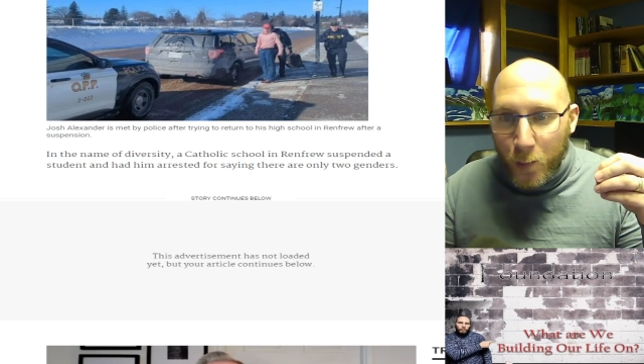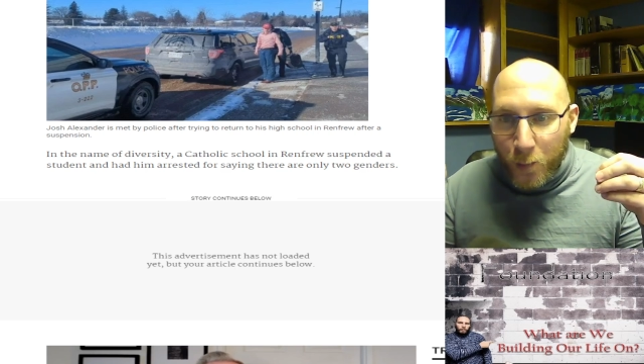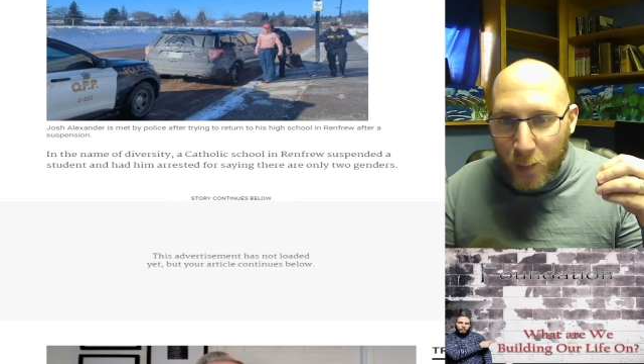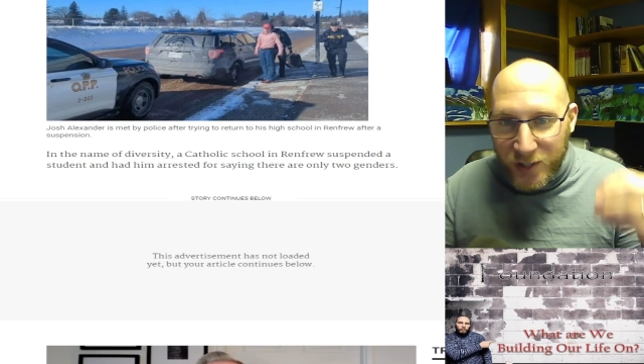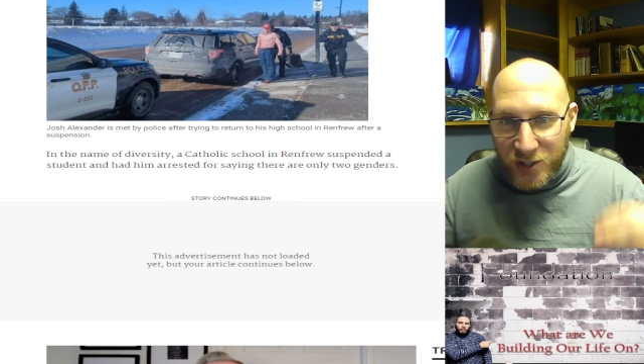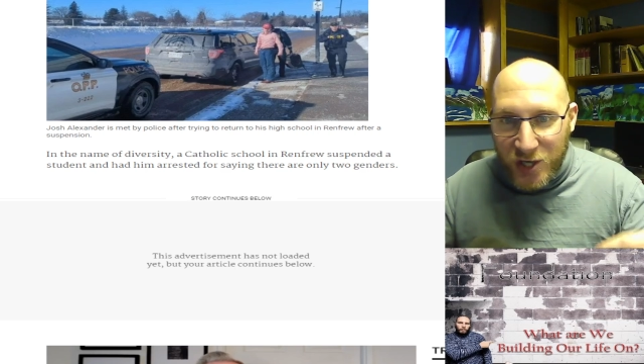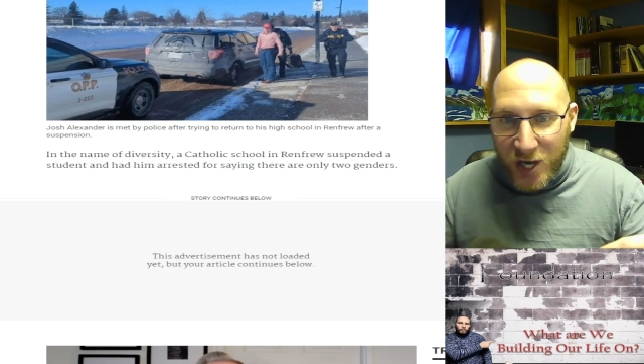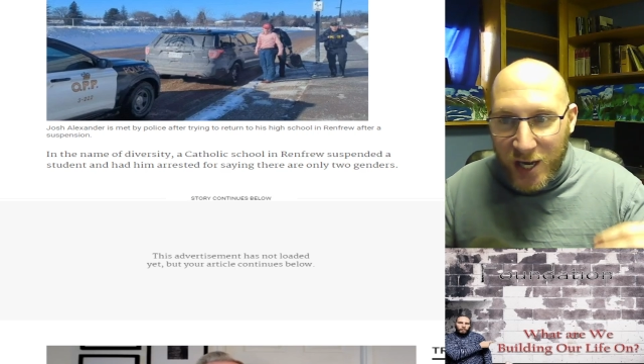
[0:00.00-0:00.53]

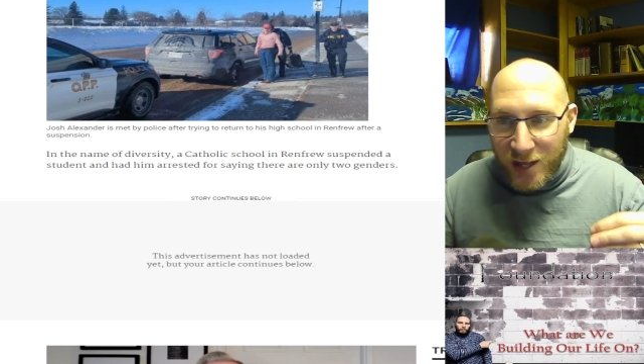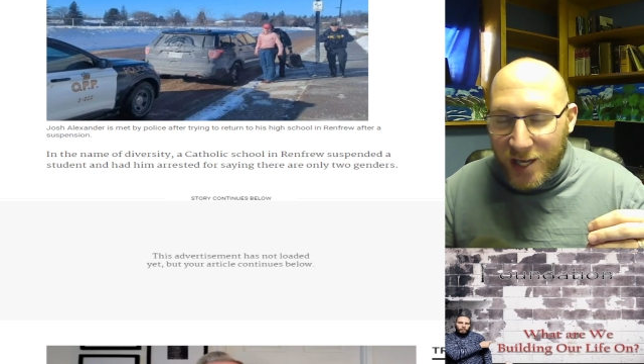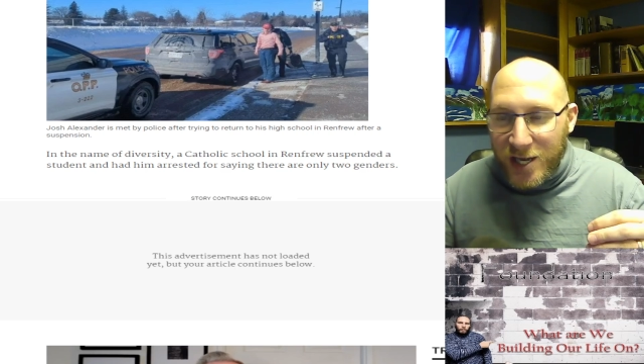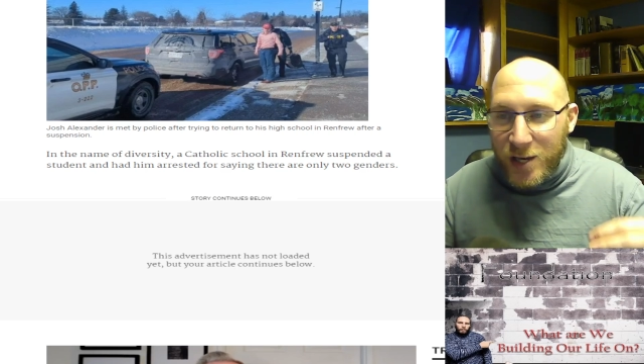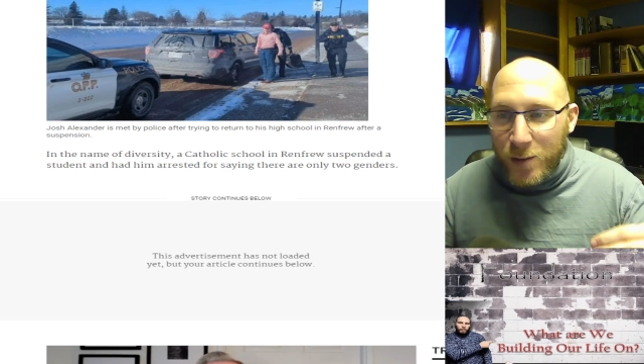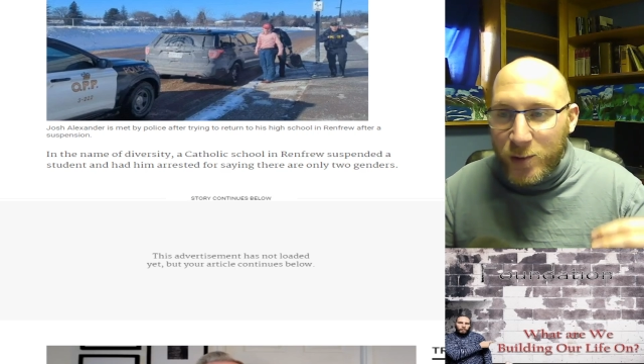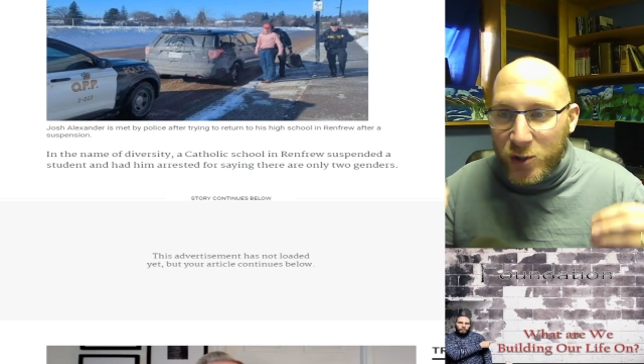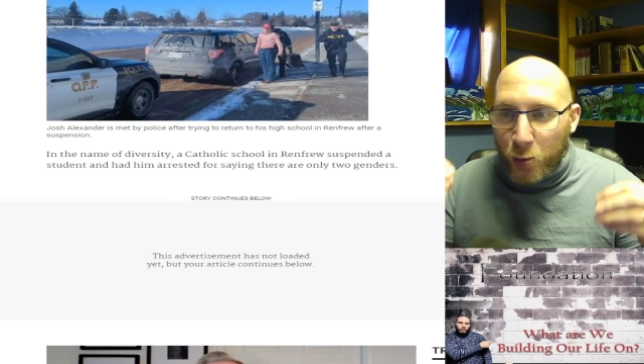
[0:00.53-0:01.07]
But saying that
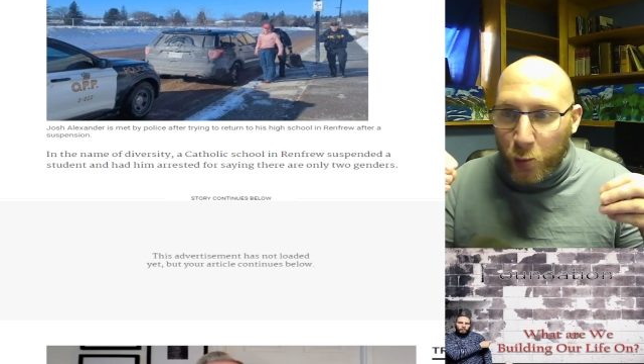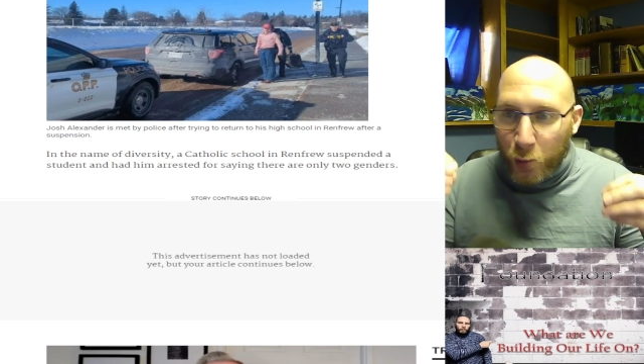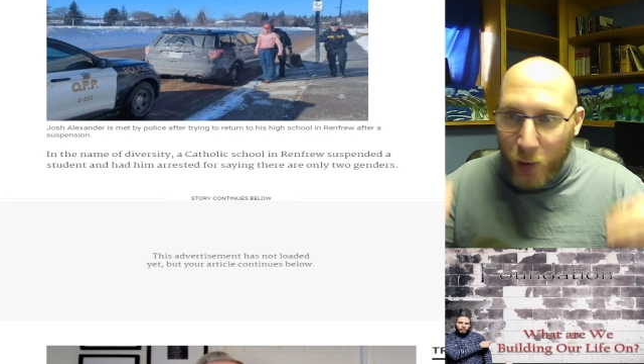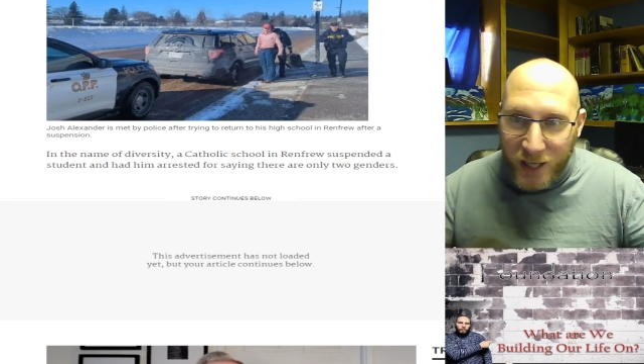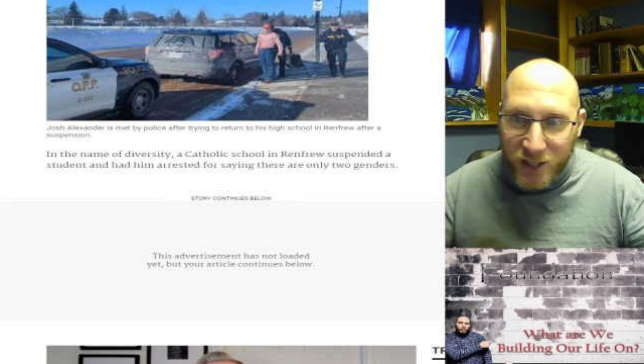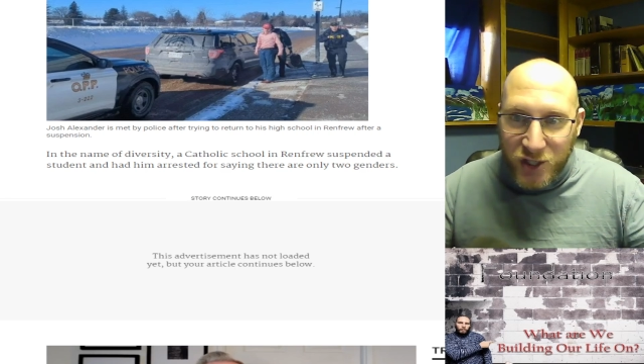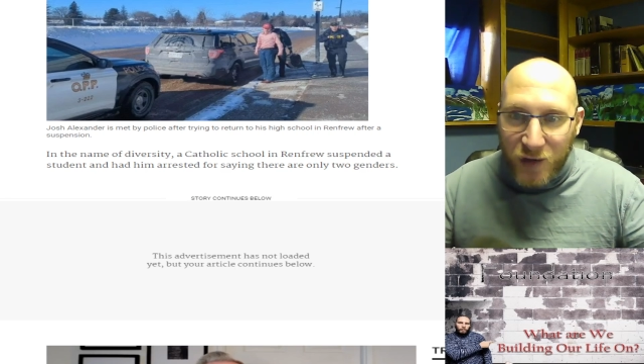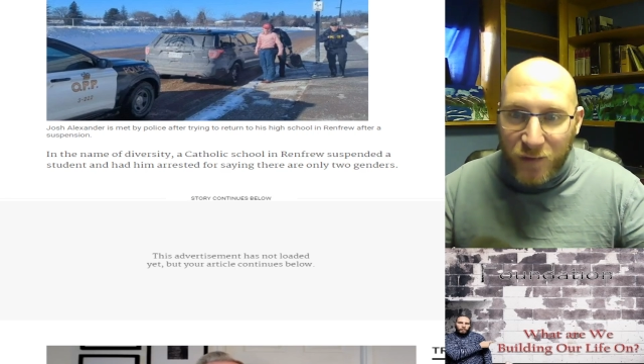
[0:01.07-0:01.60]
he was
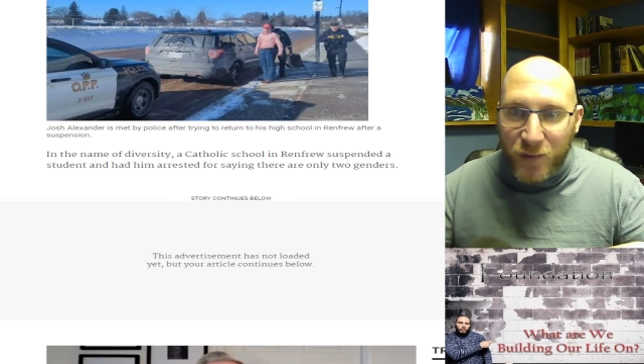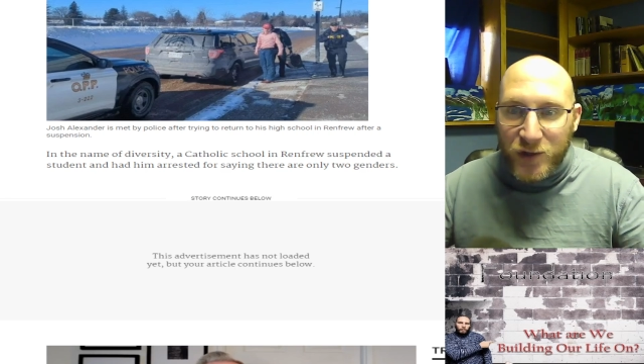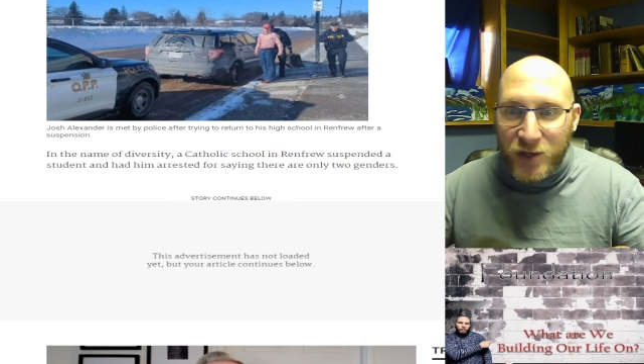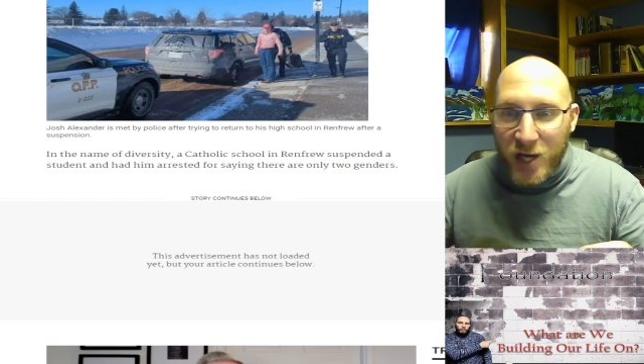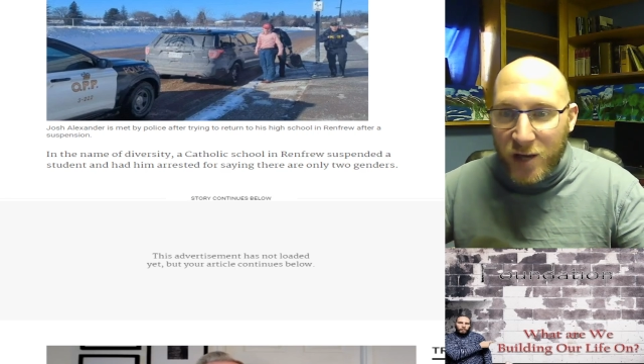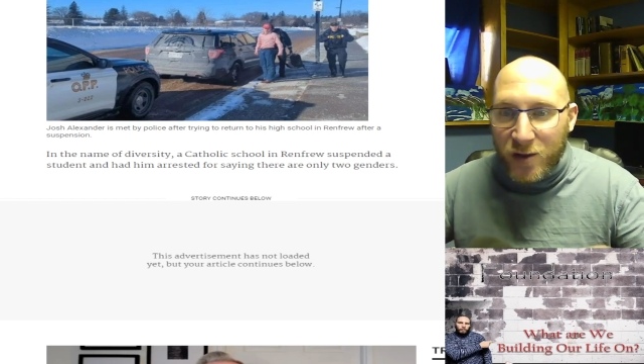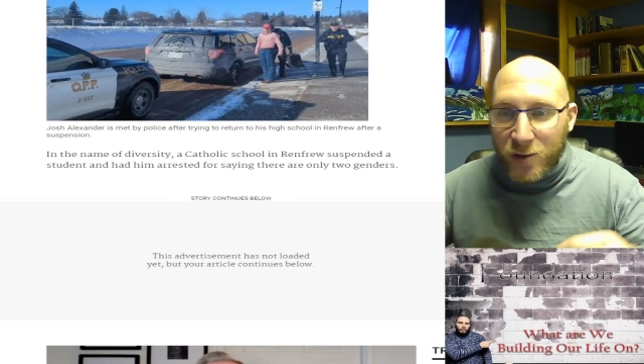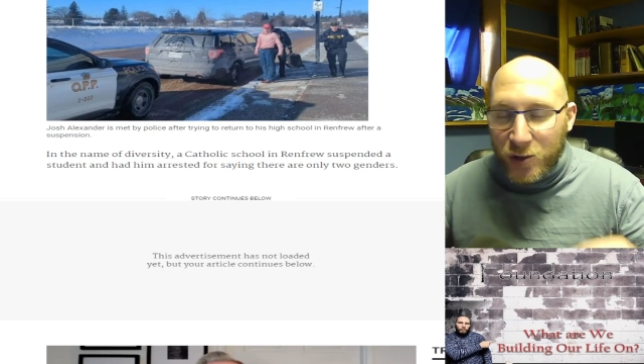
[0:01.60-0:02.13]
arrested for
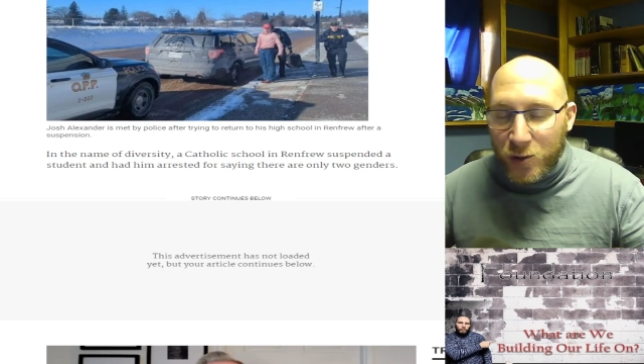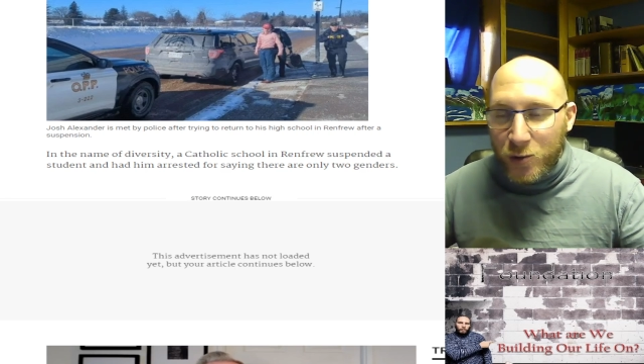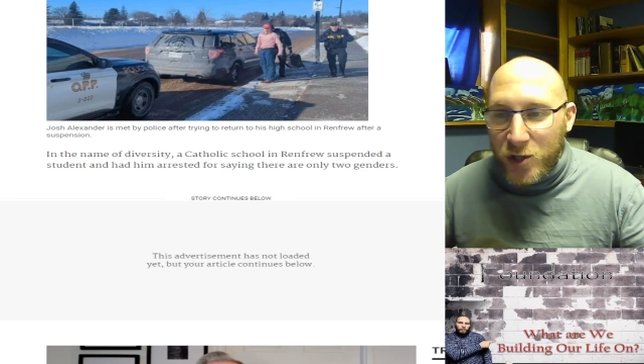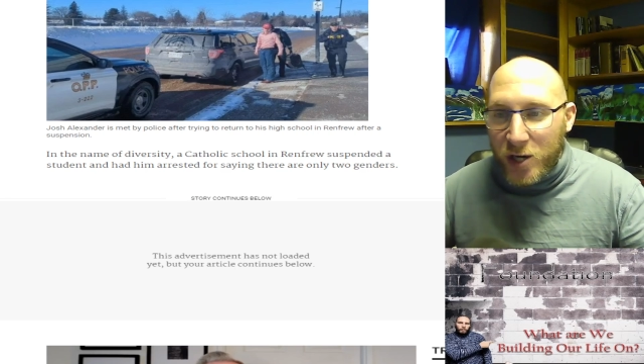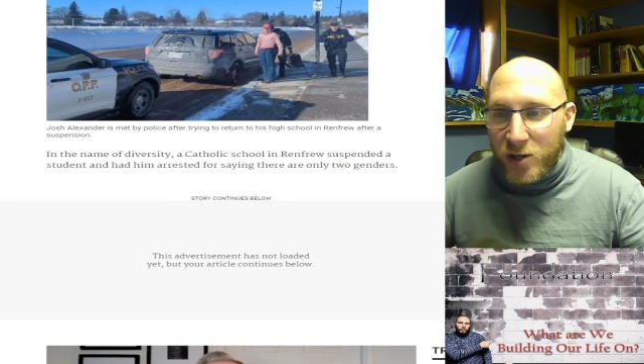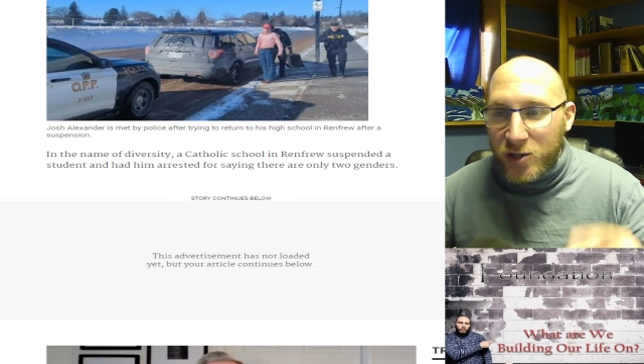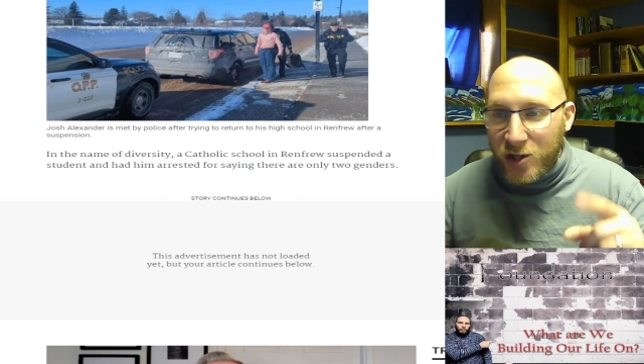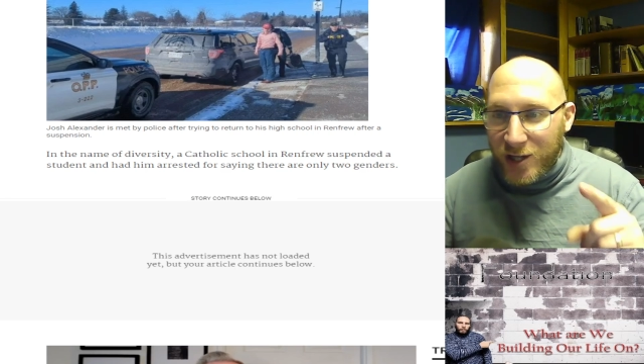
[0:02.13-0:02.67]
saying there's two genders,